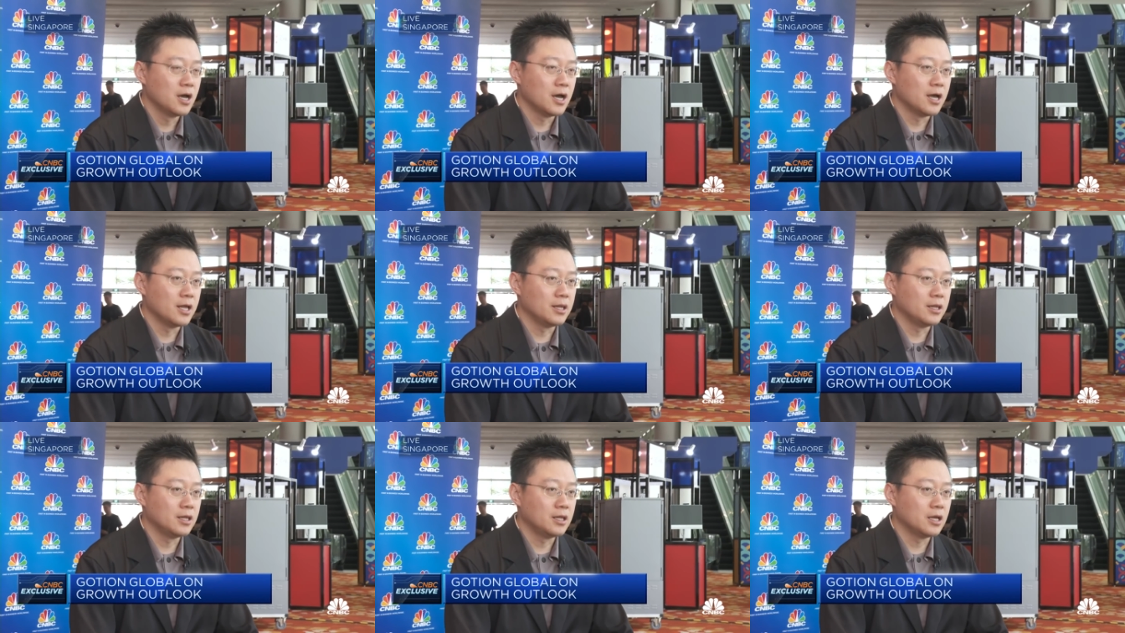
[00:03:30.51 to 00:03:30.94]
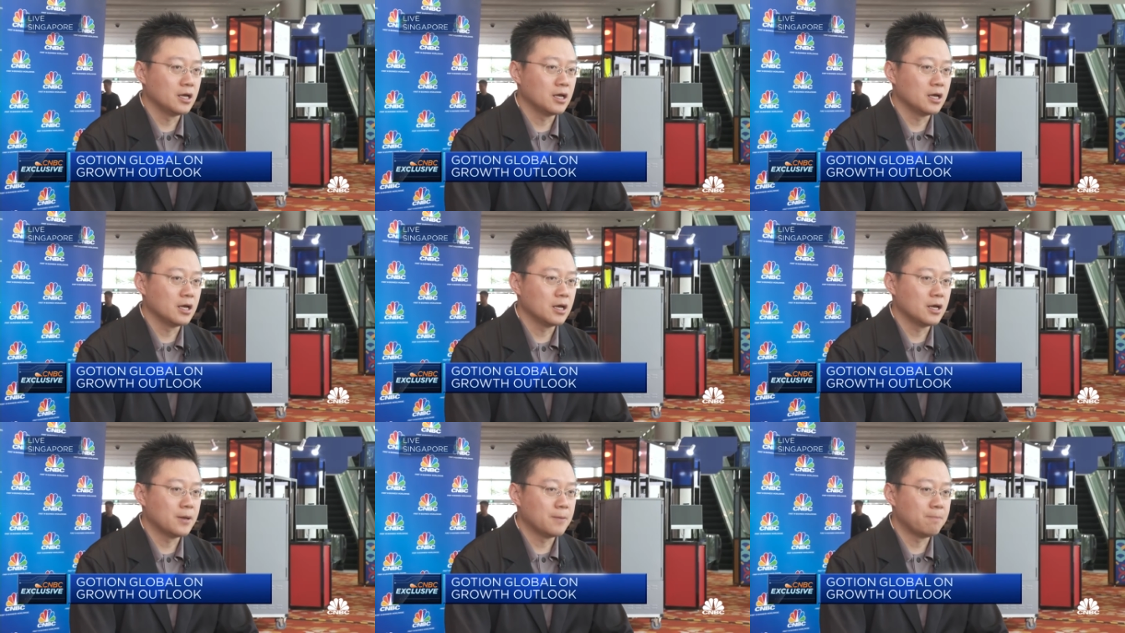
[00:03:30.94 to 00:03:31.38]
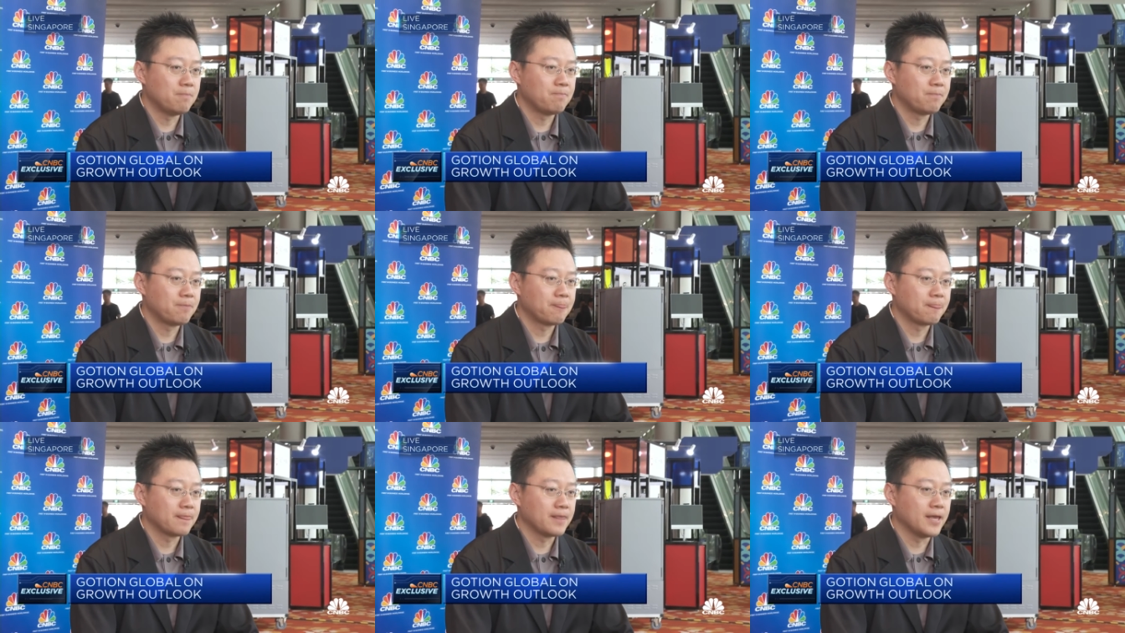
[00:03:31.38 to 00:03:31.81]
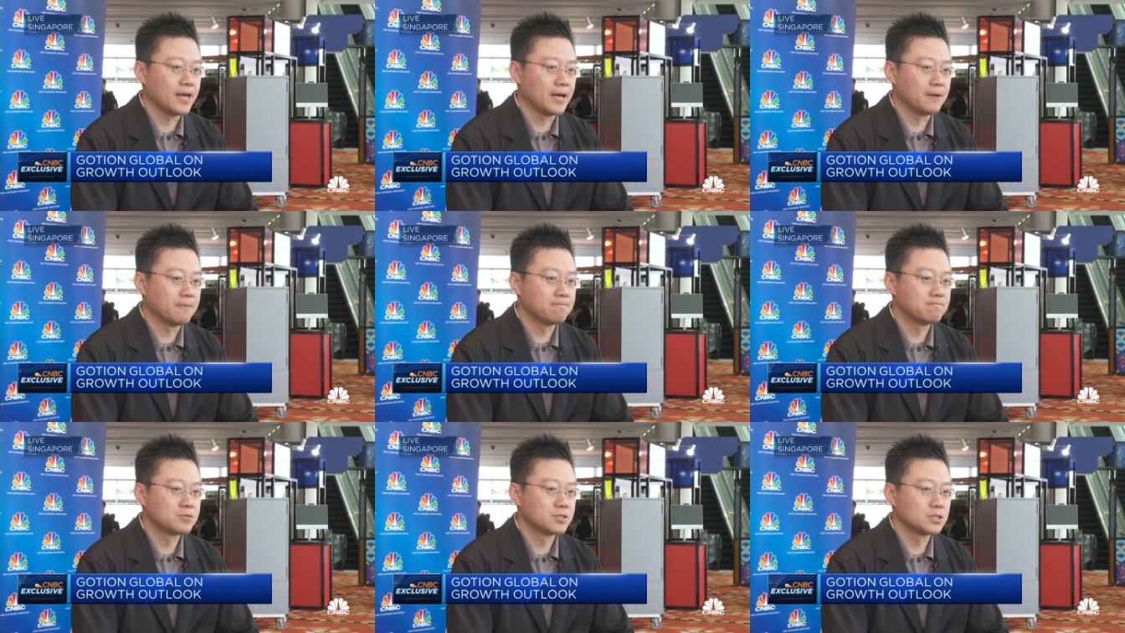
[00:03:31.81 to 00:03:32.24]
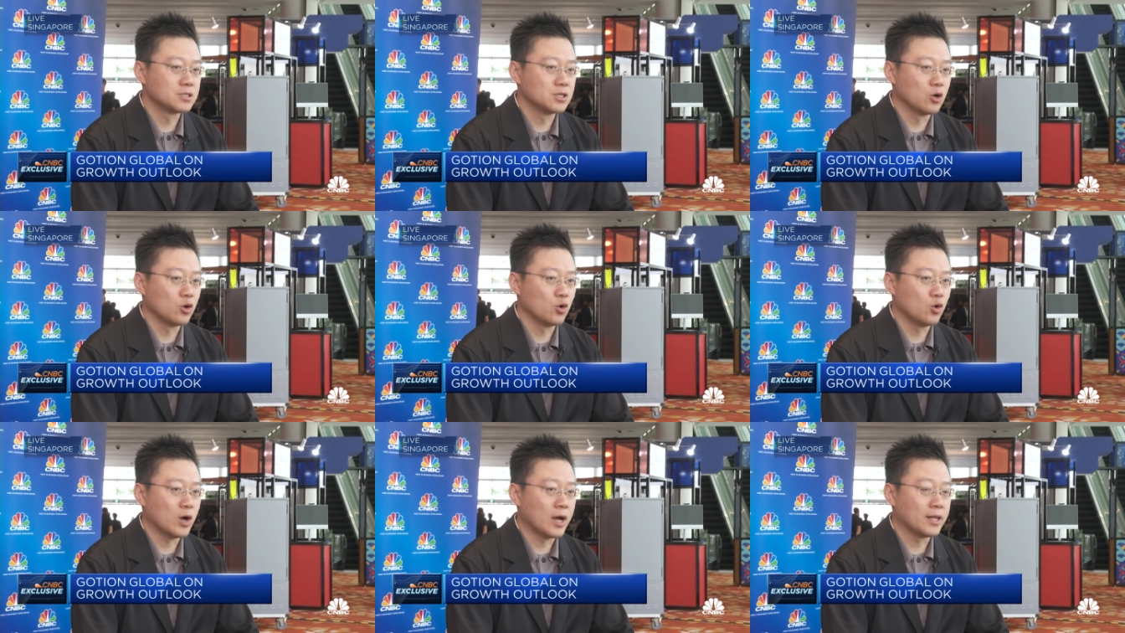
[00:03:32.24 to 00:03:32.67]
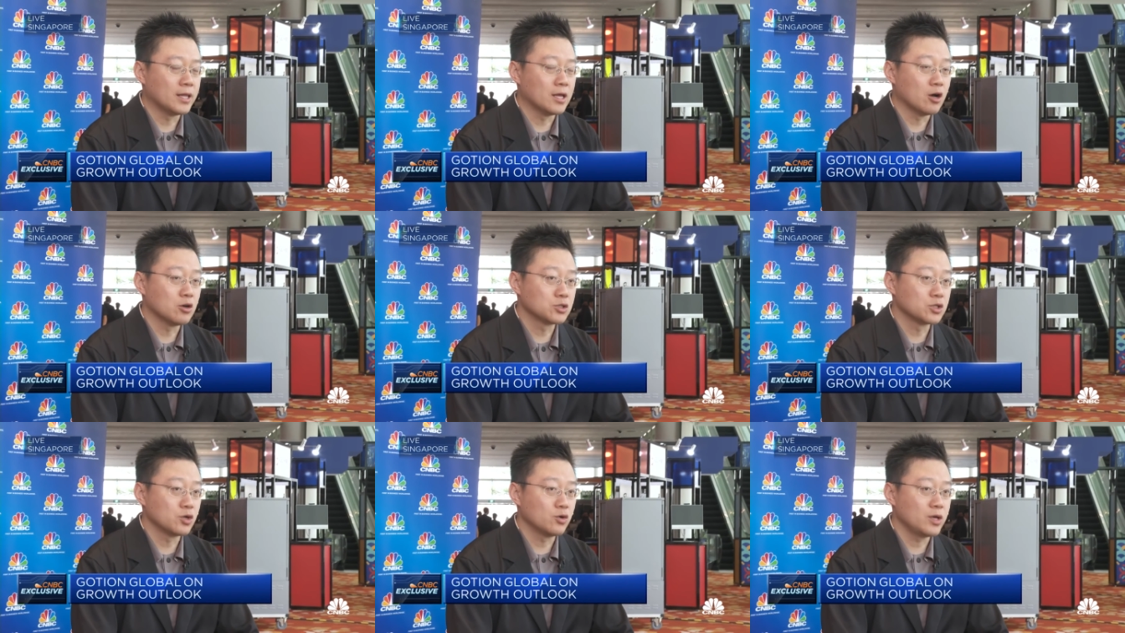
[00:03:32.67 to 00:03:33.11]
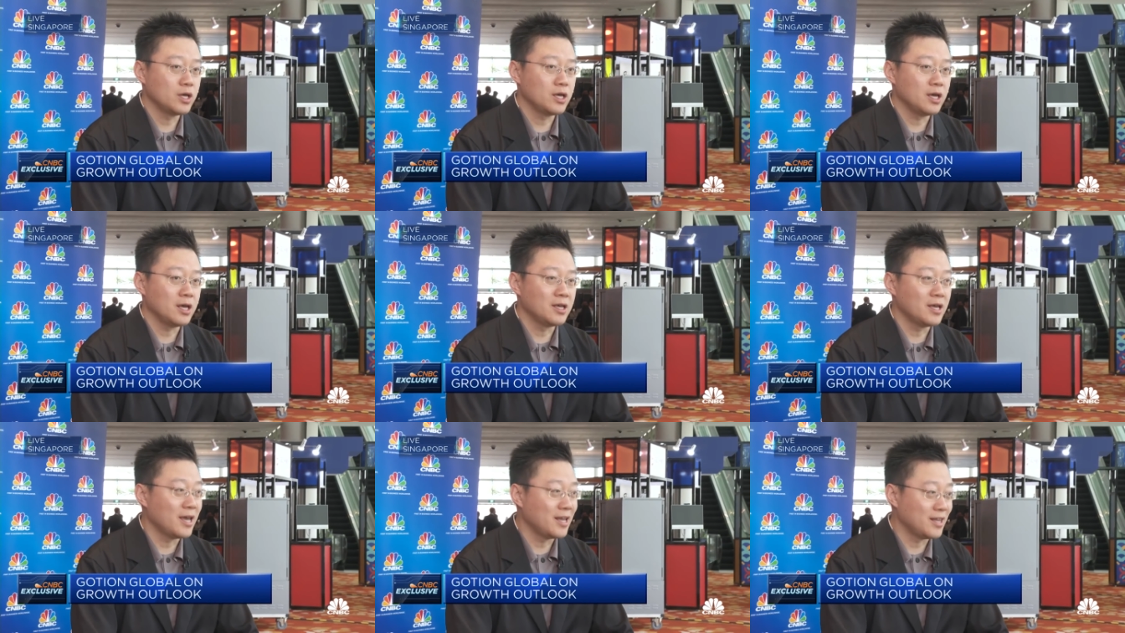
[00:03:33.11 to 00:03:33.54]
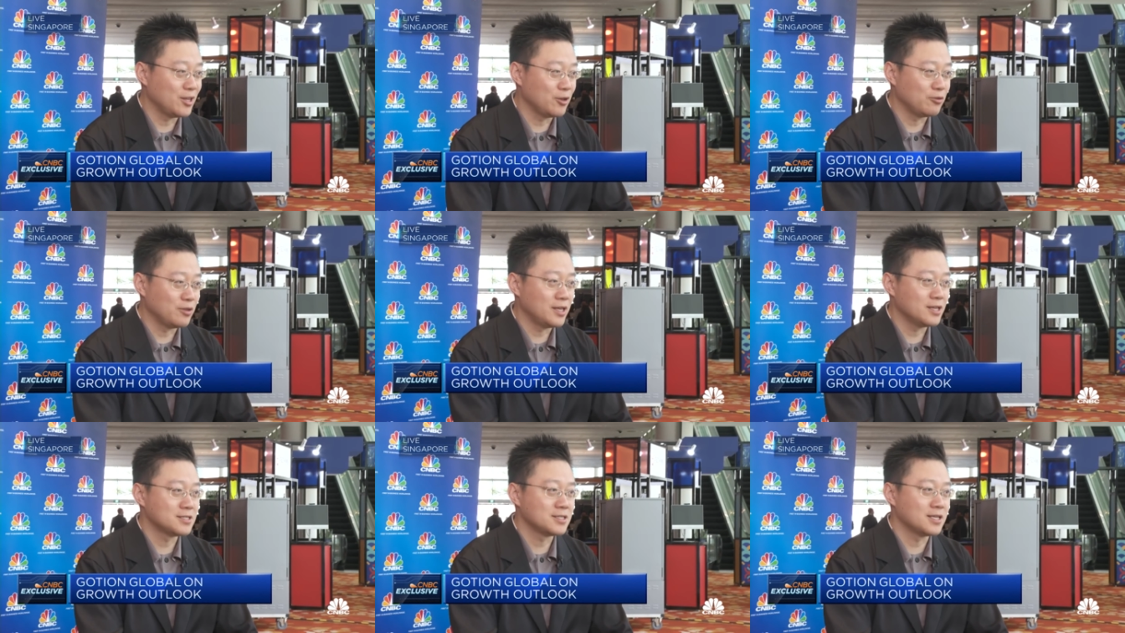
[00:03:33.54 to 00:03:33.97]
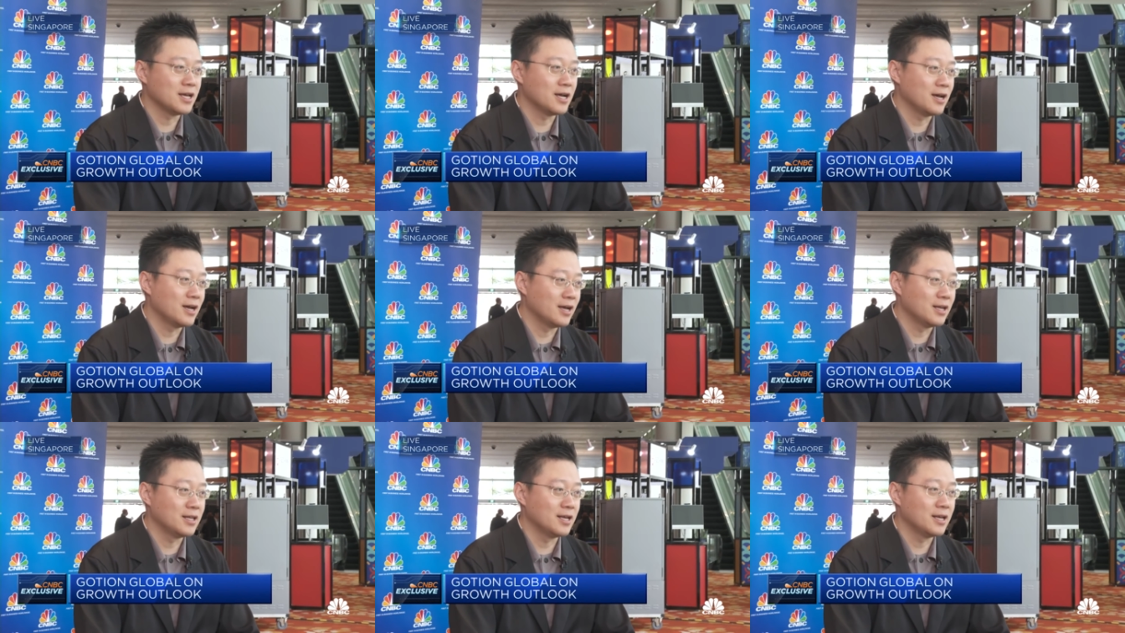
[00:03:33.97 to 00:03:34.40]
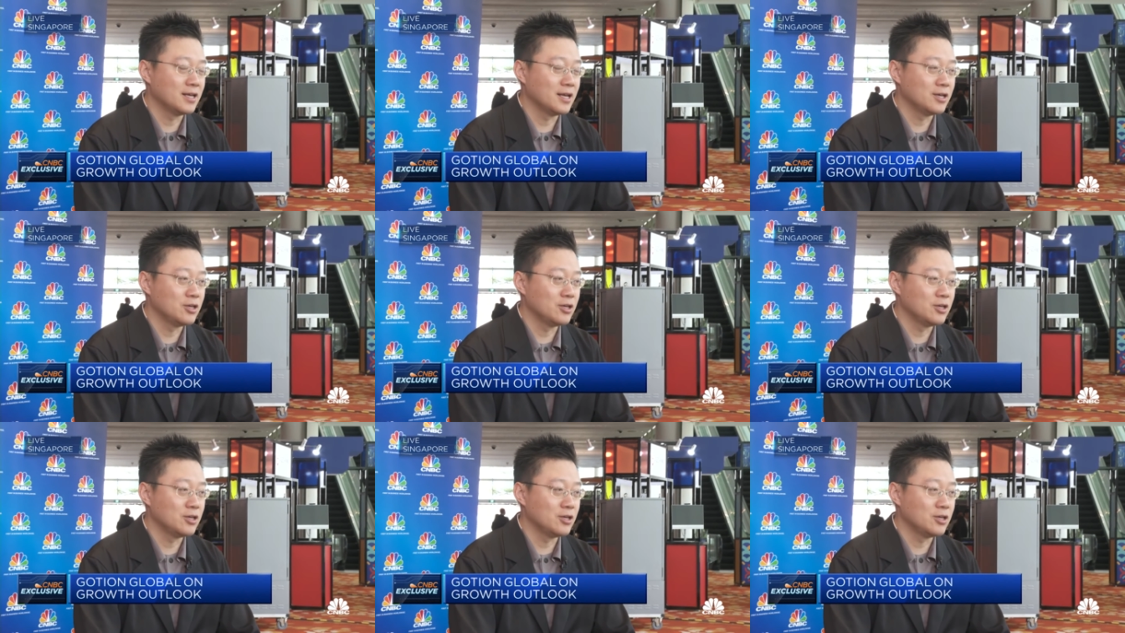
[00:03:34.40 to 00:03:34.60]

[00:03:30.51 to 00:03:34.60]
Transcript: And um, yeah, so and also in Indonesia, and,